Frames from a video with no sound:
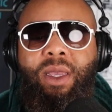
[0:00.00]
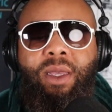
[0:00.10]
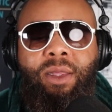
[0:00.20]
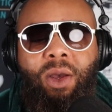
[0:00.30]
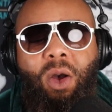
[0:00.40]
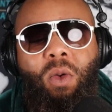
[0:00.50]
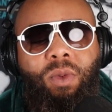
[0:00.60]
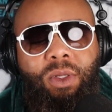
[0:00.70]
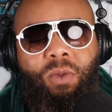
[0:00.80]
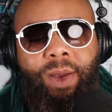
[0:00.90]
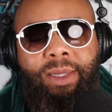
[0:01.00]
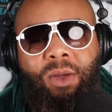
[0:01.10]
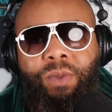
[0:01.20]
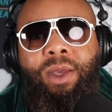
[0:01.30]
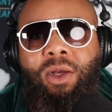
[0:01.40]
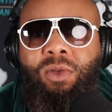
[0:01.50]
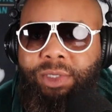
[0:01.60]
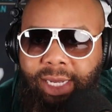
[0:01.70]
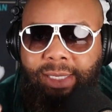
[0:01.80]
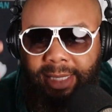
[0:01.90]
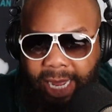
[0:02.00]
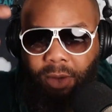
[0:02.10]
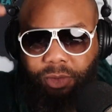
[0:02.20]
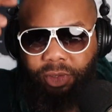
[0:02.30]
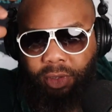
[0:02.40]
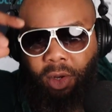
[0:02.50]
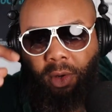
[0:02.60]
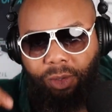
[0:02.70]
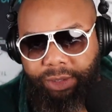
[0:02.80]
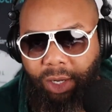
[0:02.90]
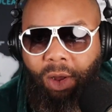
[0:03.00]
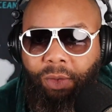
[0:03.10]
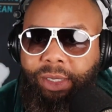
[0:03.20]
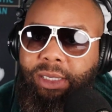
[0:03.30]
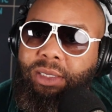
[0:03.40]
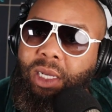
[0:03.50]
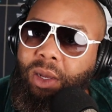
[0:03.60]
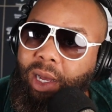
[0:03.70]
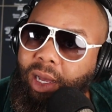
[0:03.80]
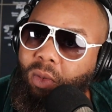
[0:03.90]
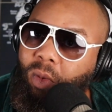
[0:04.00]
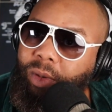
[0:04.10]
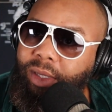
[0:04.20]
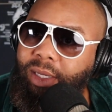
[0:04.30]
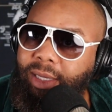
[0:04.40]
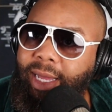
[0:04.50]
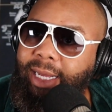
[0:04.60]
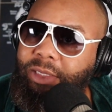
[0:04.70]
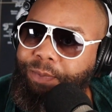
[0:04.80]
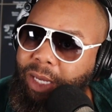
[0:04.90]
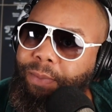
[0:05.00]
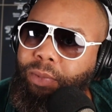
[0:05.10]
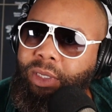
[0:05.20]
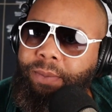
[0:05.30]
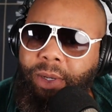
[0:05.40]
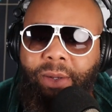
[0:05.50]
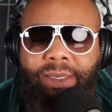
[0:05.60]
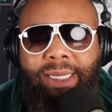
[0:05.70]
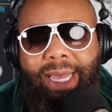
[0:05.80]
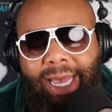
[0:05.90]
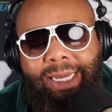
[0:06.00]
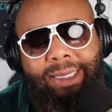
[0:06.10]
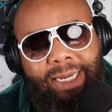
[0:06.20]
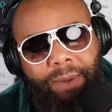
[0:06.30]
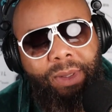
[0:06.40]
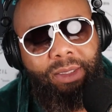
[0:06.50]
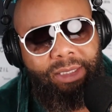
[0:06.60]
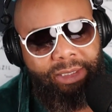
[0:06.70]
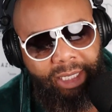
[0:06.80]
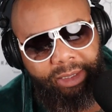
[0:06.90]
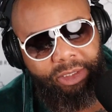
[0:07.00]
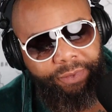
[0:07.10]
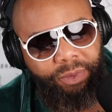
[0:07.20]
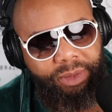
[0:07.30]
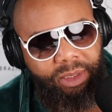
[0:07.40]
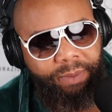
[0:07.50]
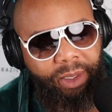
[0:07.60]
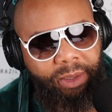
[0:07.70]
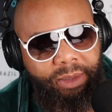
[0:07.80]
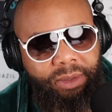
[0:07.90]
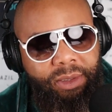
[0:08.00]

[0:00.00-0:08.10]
The only way that we gonna change our stars, all these working class people in America, the economically challenged folks in America,